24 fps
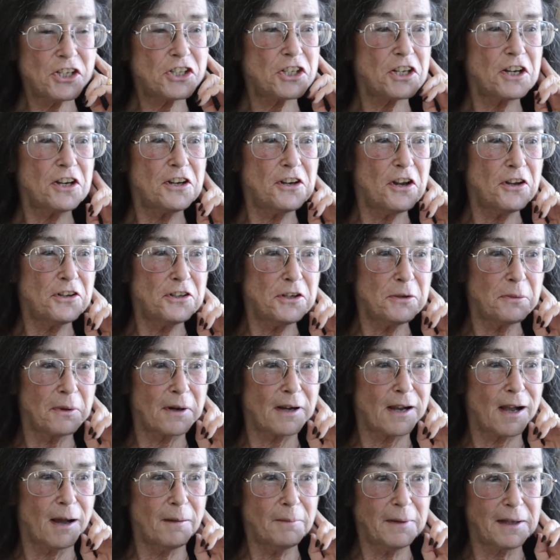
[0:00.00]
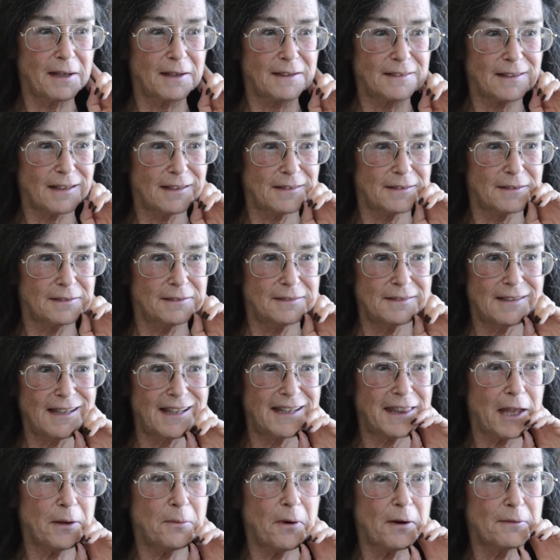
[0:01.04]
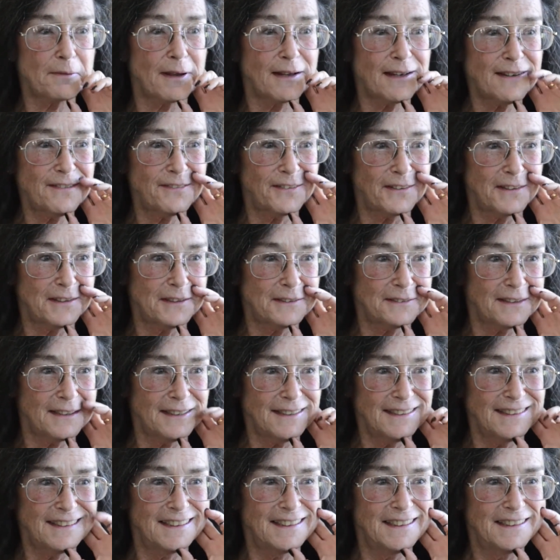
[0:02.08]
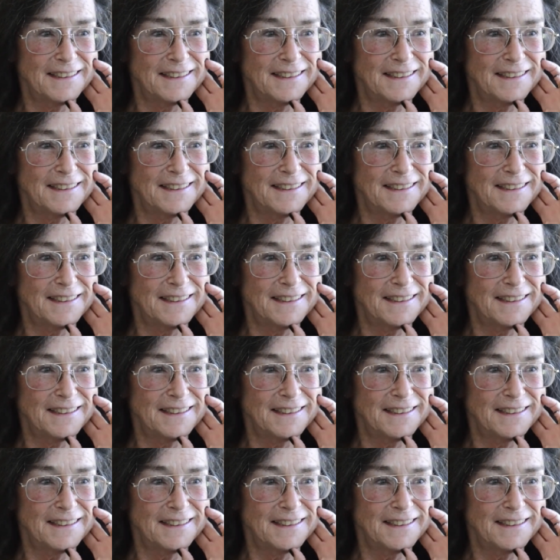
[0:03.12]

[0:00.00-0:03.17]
should have known you were coming. They weren't ready for you, right?